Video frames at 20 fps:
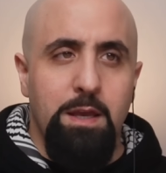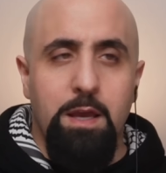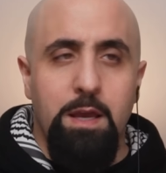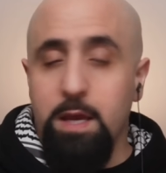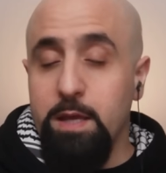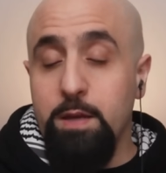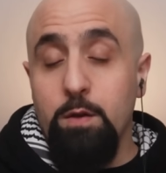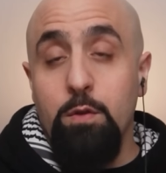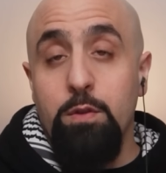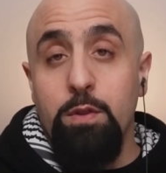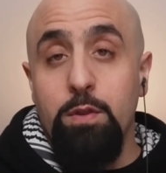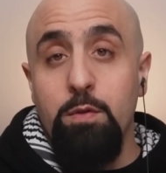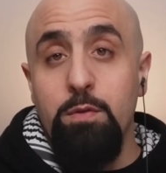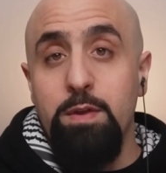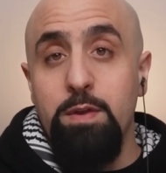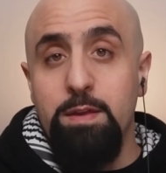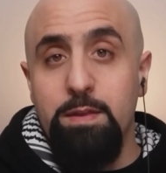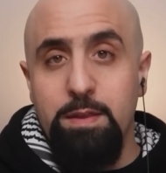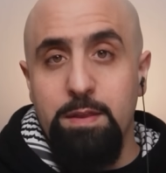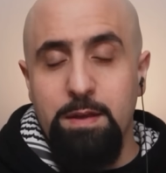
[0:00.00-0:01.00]
And although
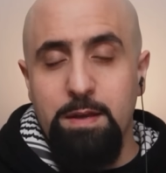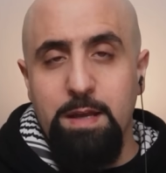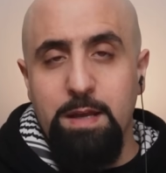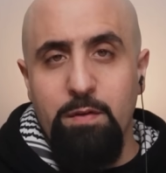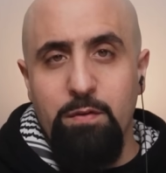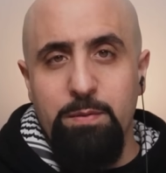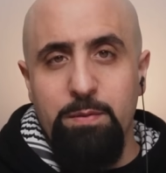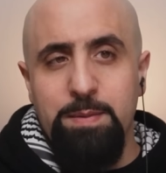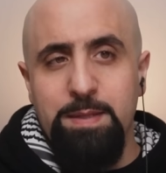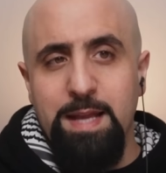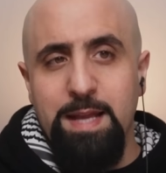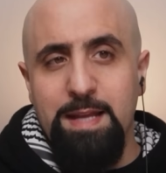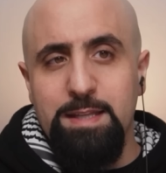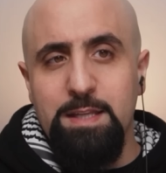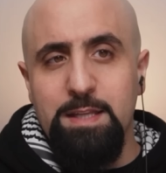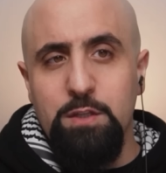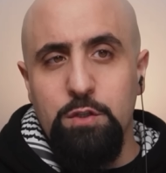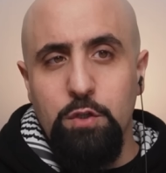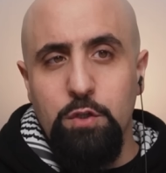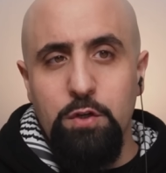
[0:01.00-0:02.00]
the government had
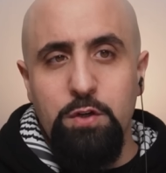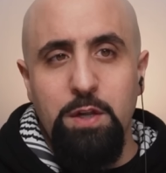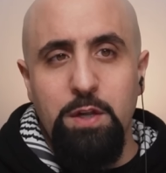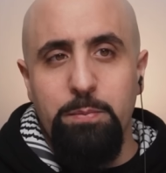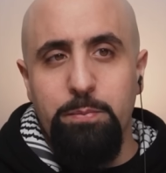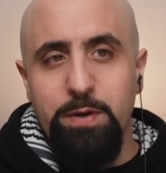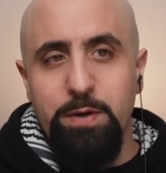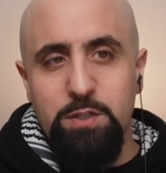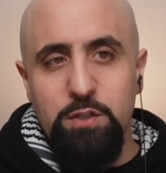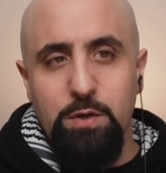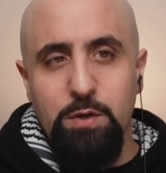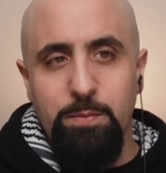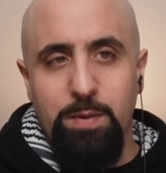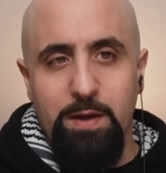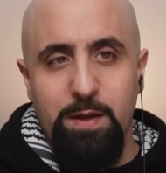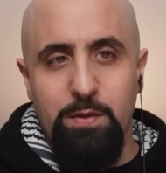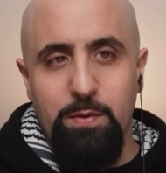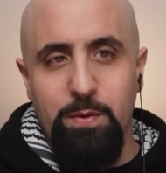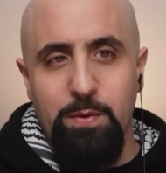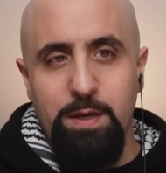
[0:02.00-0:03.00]
internal pressure,
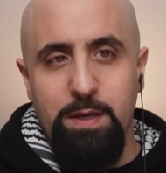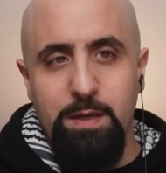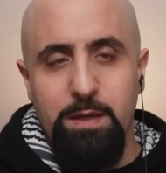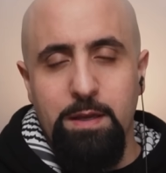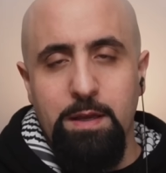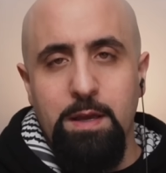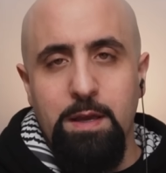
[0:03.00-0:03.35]
by the way,